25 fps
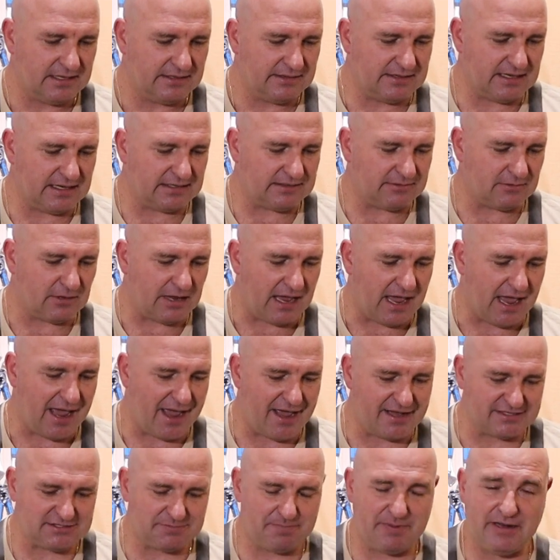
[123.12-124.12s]
that
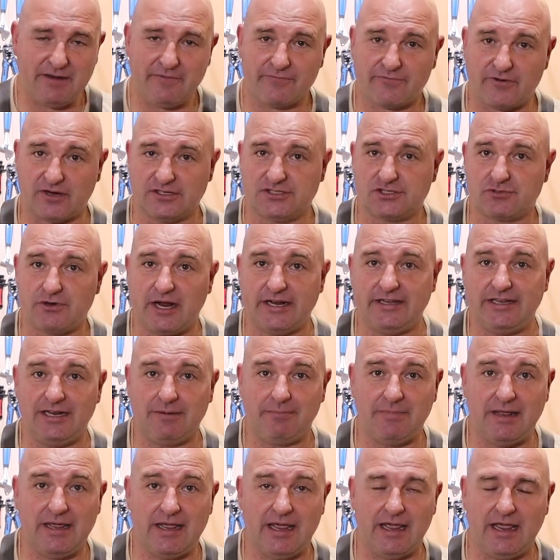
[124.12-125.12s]
has been
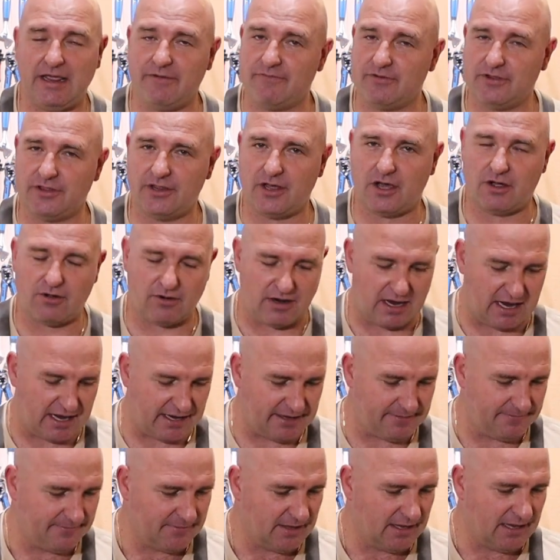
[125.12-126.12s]
frustrating me, even though
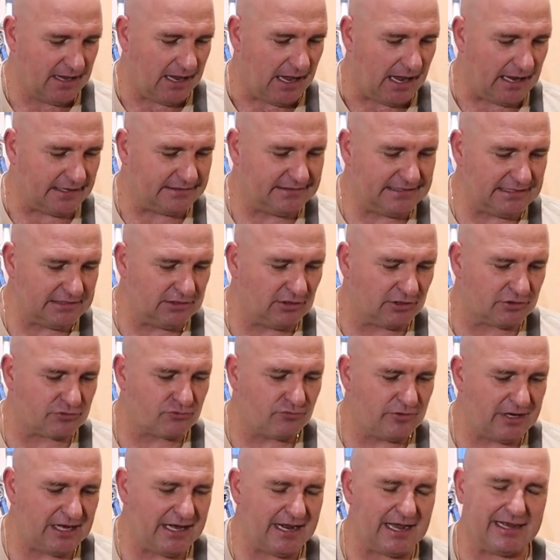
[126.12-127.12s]
I did not
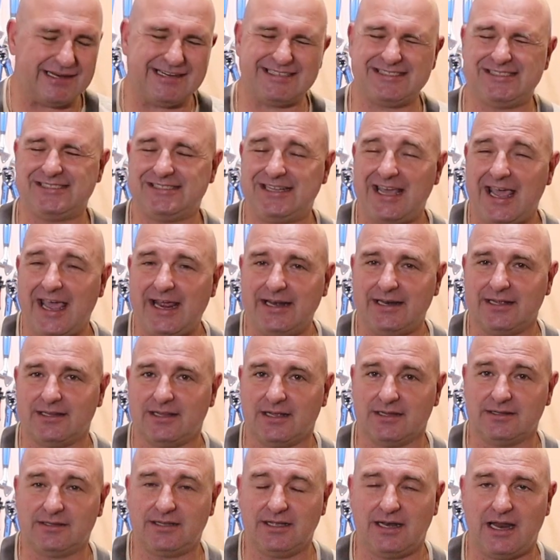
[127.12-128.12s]
really understand it
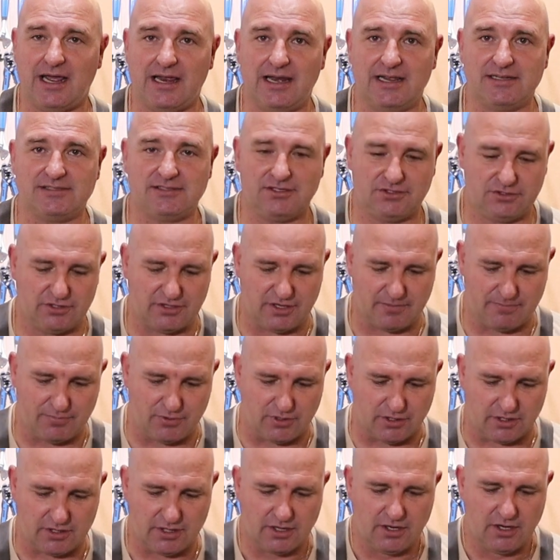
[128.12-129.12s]
until I listened to the
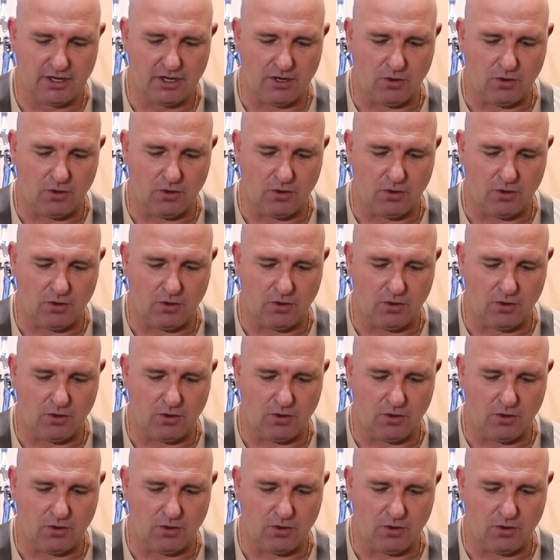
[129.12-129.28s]
book,